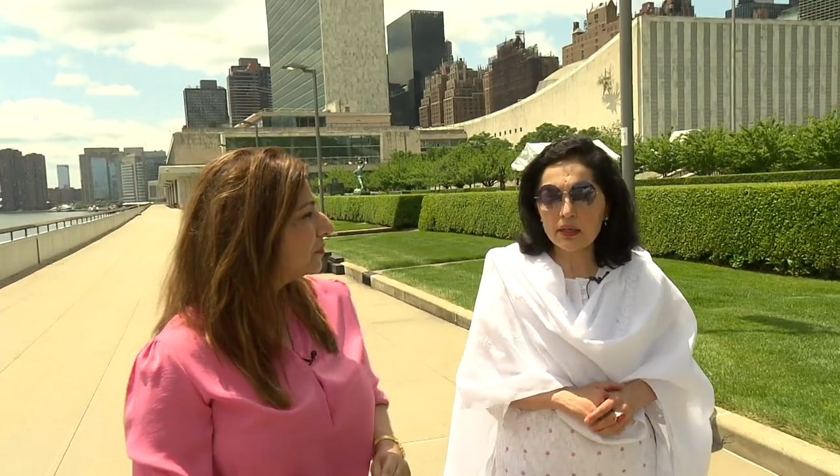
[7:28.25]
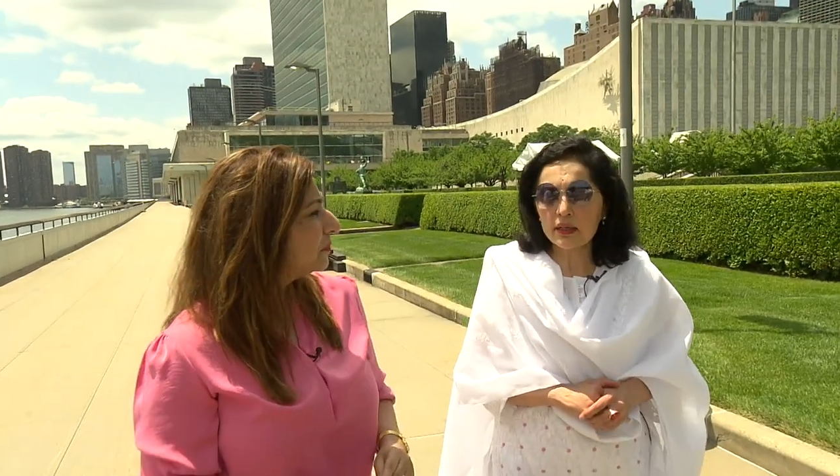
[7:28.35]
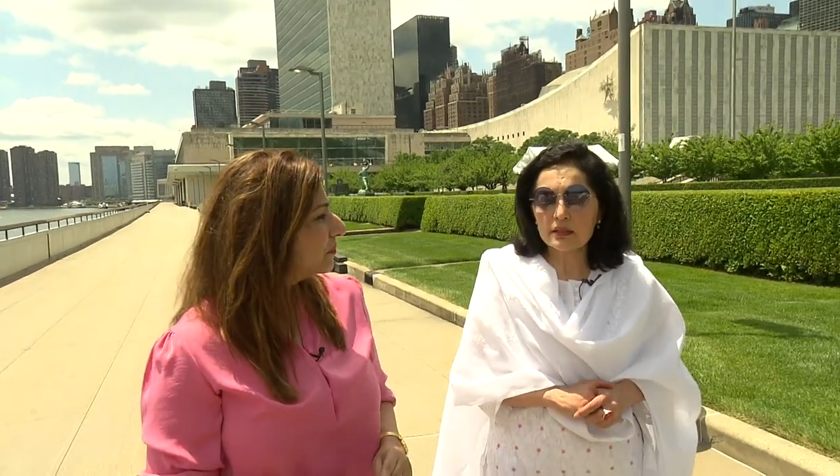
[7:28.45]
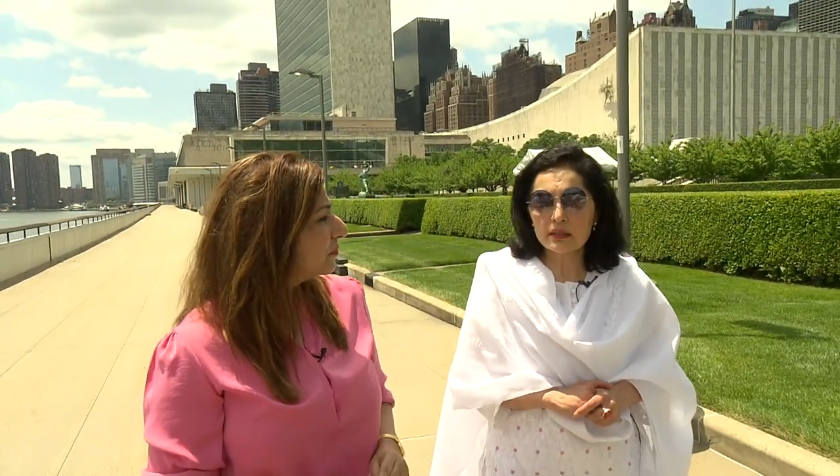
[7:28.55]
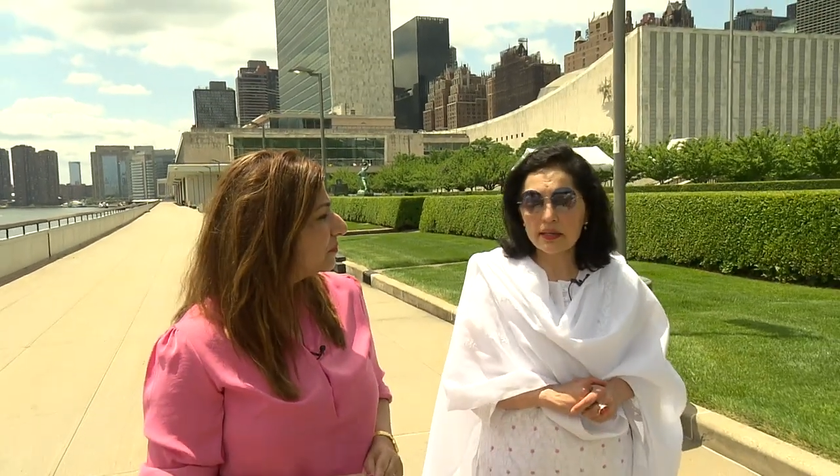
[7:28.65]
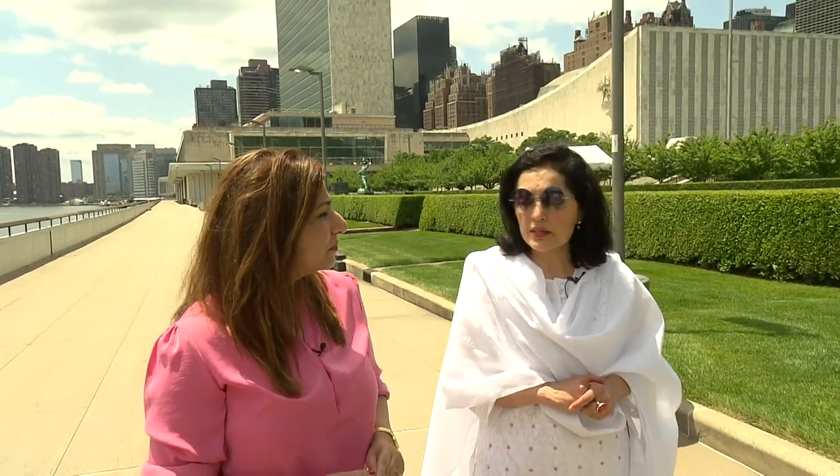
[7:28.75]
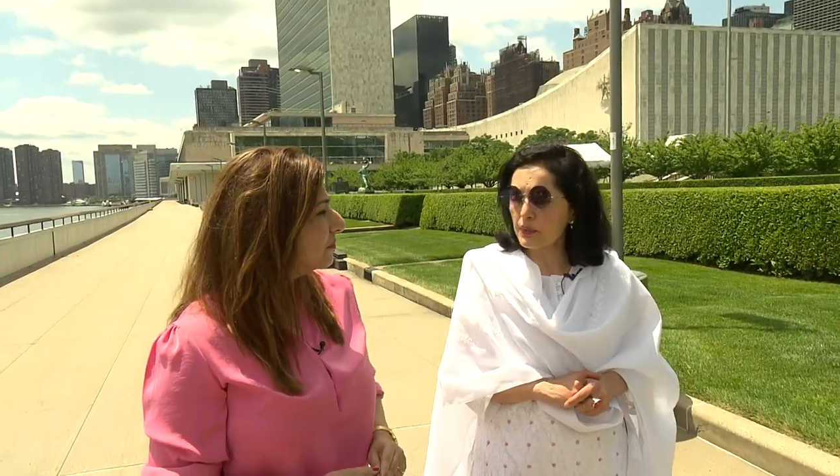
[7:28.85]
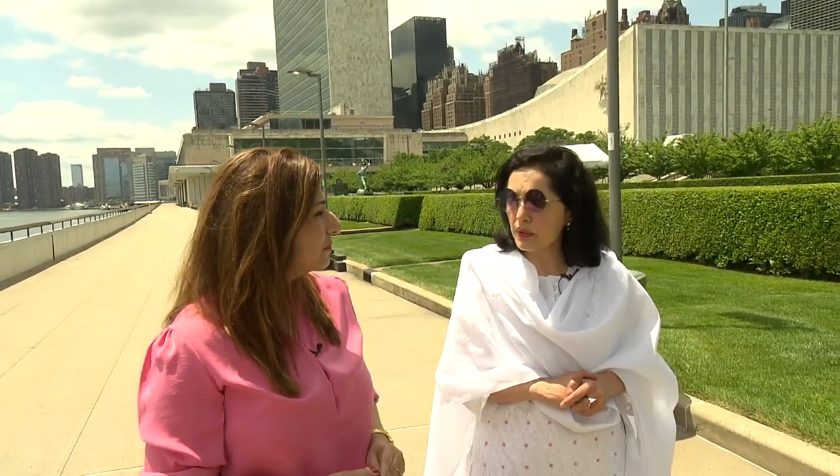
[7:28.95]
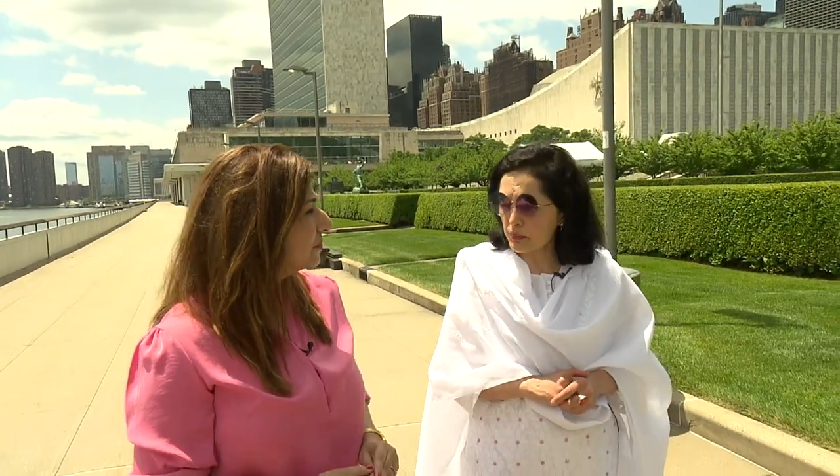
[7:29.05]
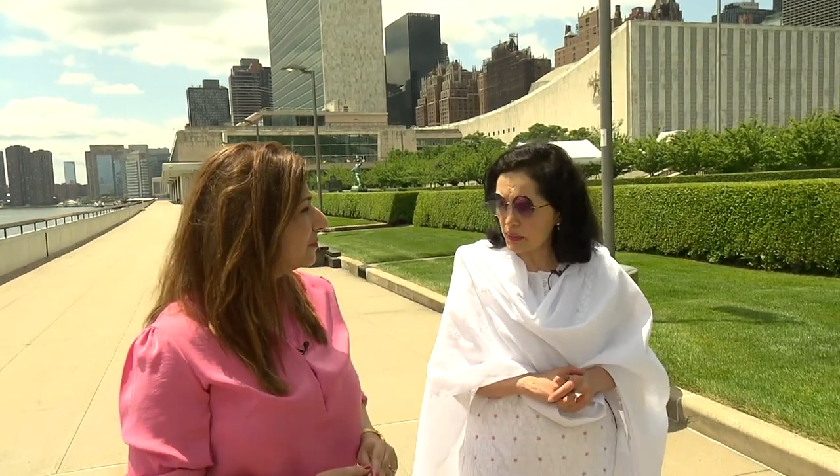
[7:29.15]
India has
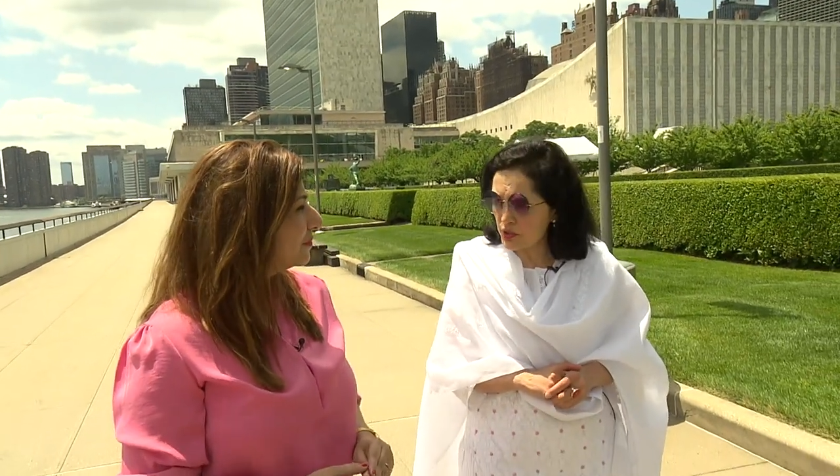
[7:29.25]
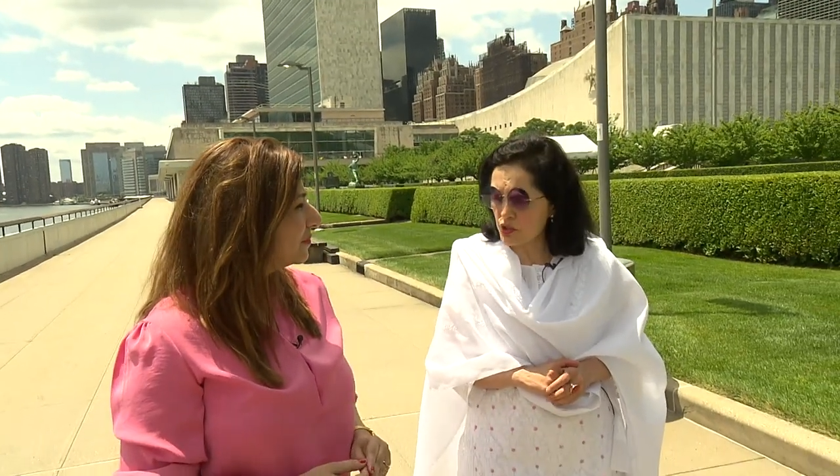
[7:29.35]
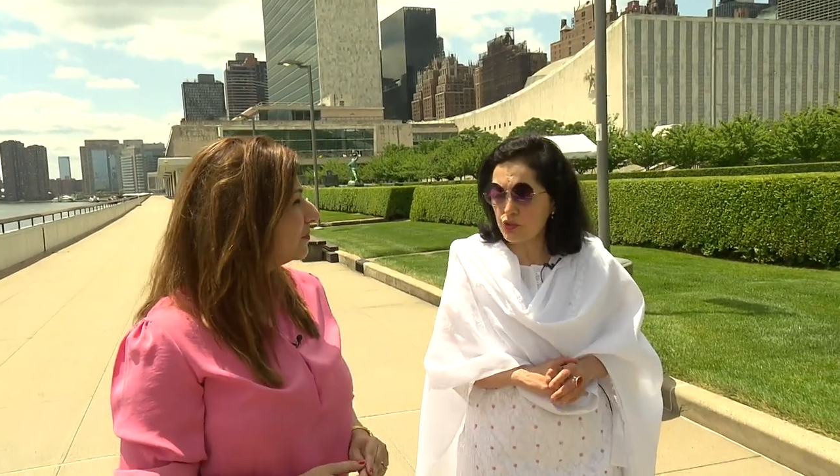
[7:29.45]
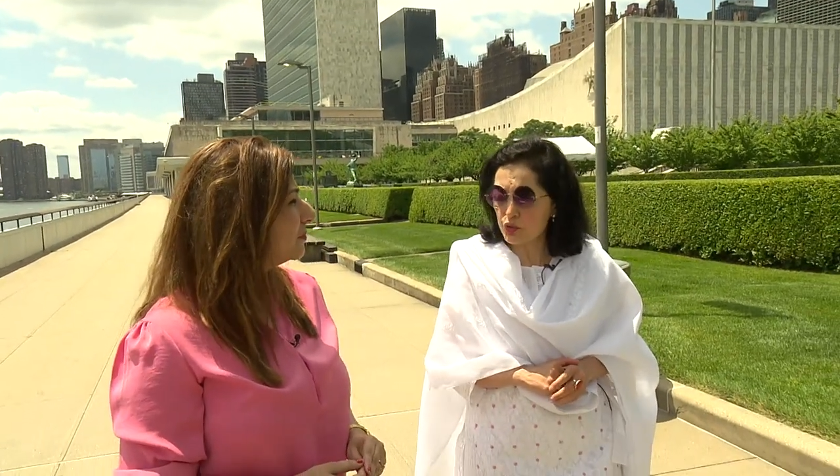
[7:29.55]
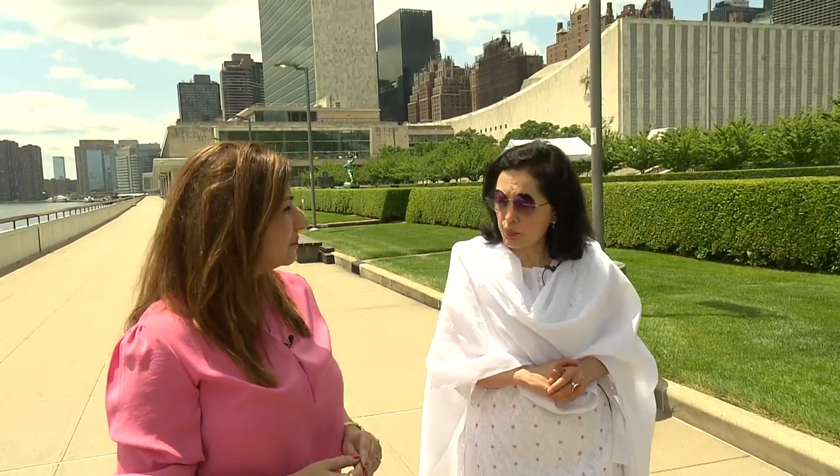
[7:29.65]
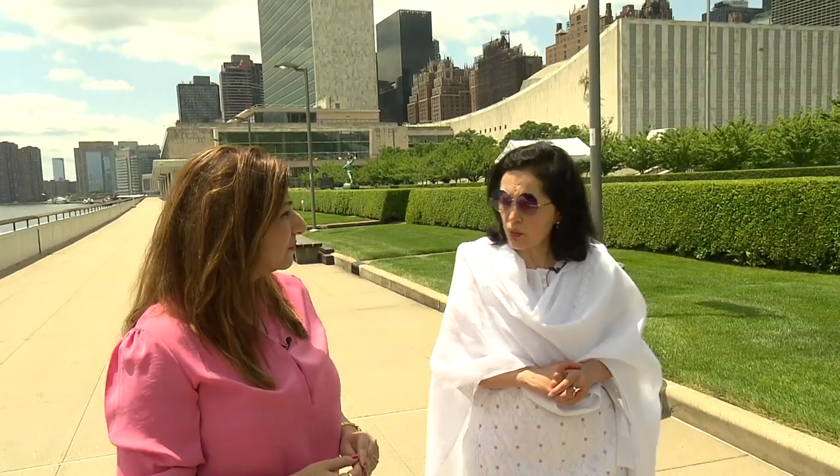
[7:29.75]
been a major troop